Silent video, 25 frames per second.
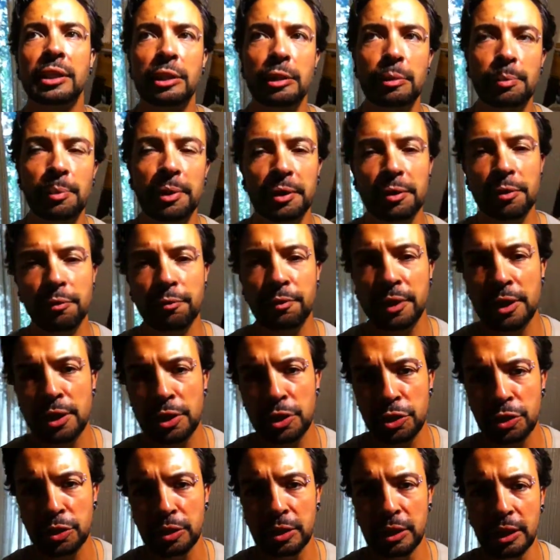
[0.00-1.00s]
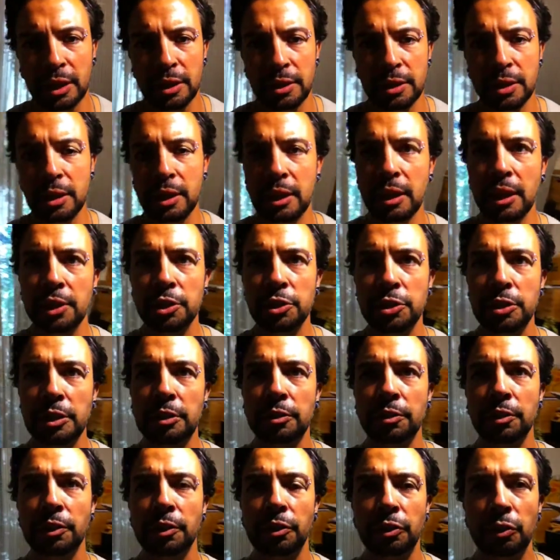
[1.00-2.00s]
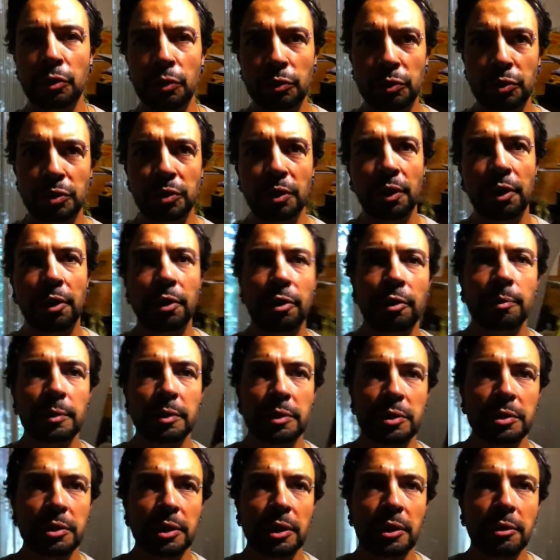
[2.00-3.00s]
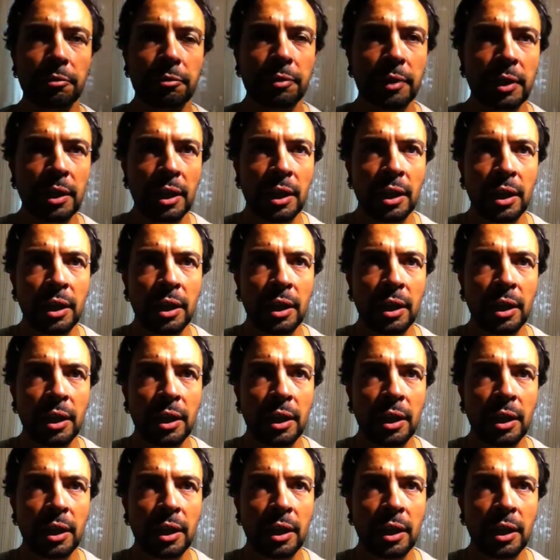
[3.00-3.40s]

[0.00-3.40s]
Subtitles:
the amount of energy they actually kind of use in the home and stuff,